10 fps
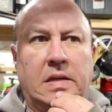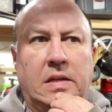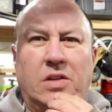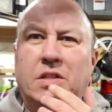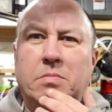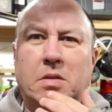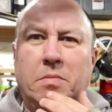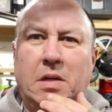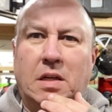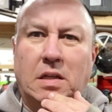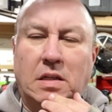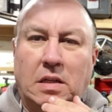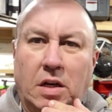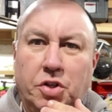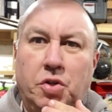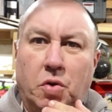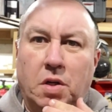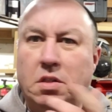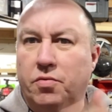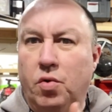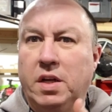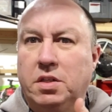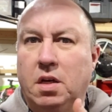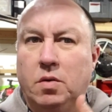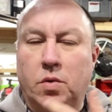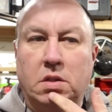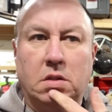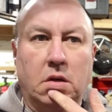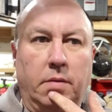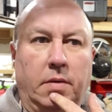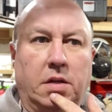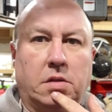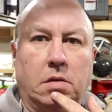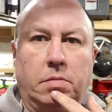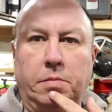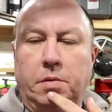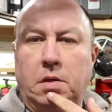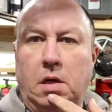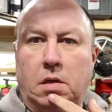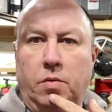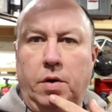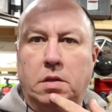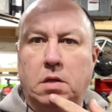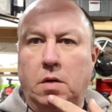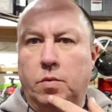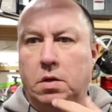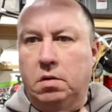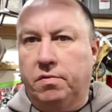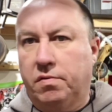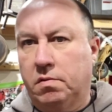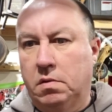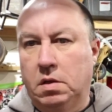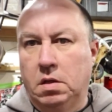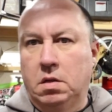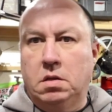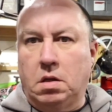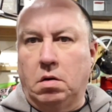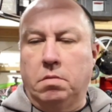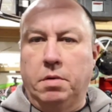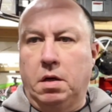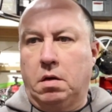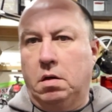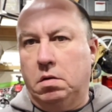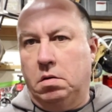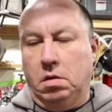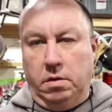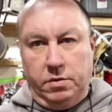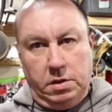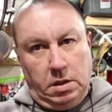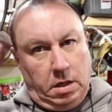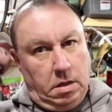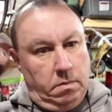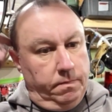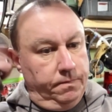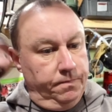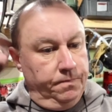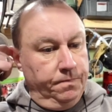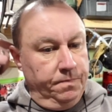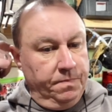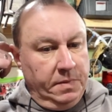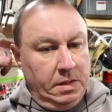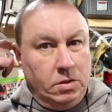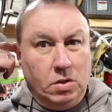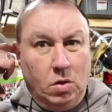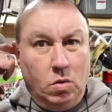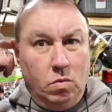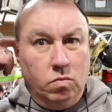seems to be a shortage of right side ones. I'm guessing people take the right side one off, start the bike, and you never see it again. So